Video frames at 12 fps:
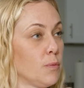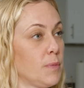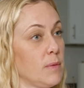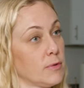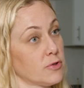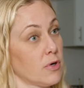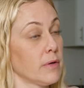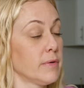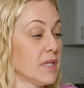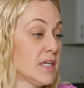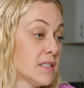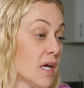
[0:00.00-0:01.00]
people struggling
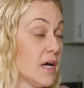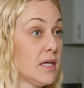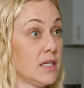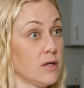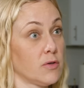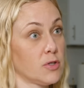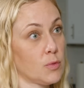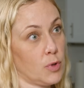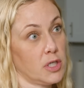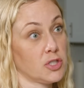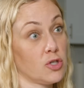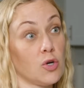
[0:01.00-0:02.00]
with anxiety or
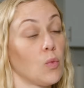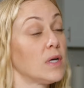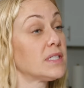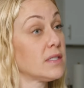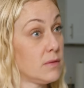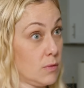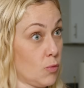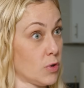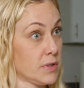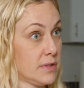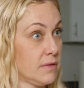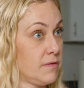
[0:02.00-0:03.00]
depression, or was it the
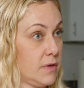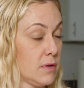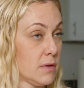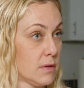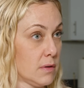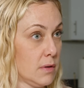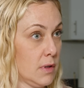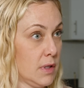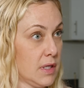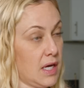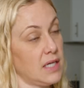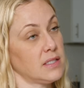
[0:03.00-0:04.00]
more severe
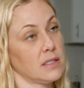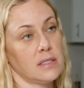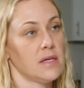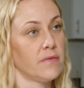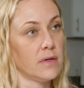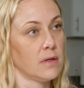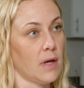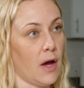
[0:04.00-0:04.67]
cases, even